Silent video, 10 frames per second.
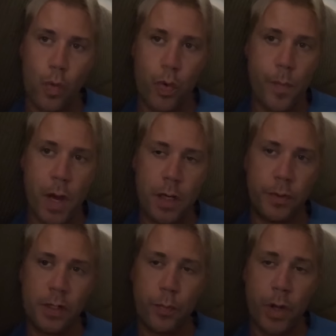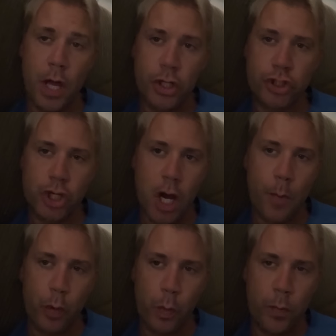Remind me to punish
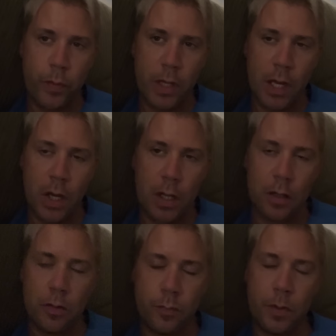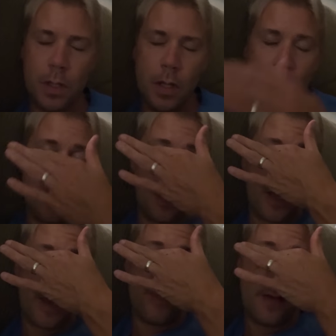Copper when we get home.
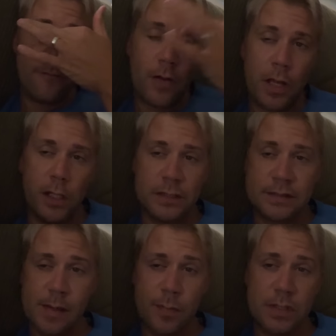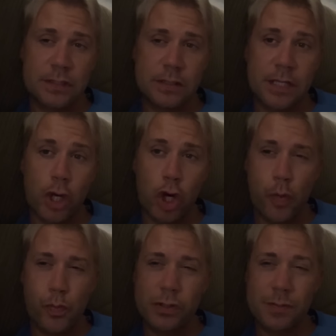I'm like falling asleep because it's like
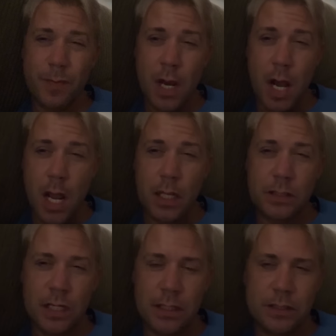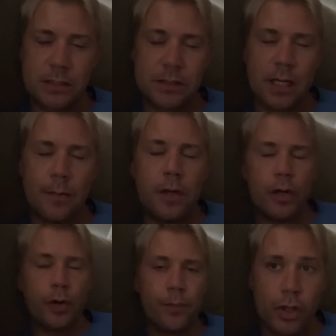almost midnight Texas time
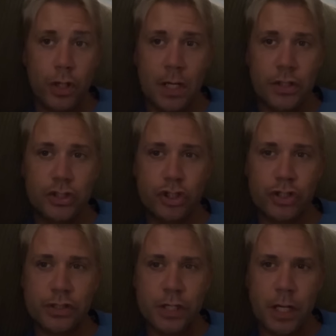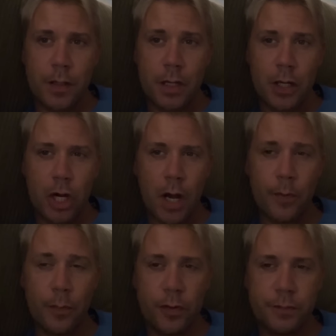here. And the kids just said
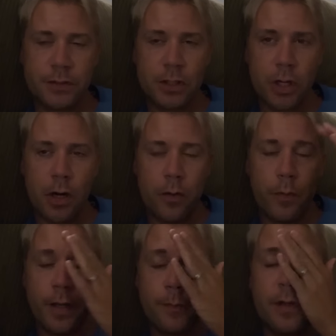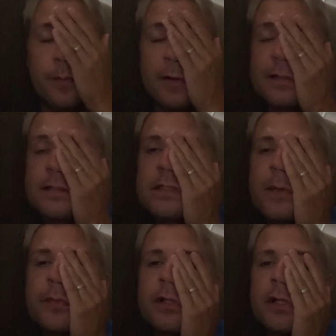Copper pooped in the hallway and Mima
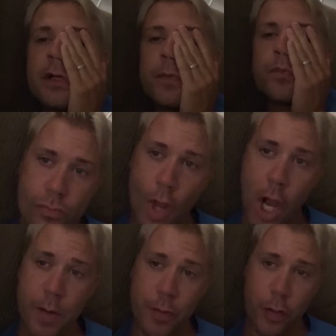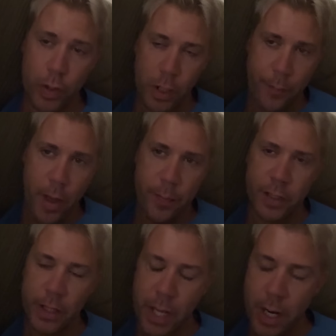stepped in it. Anybody want to come out and
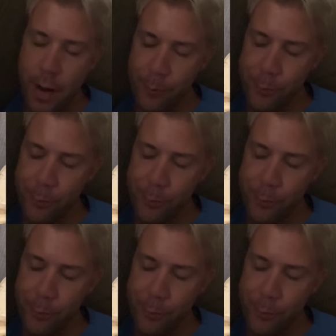clean that up?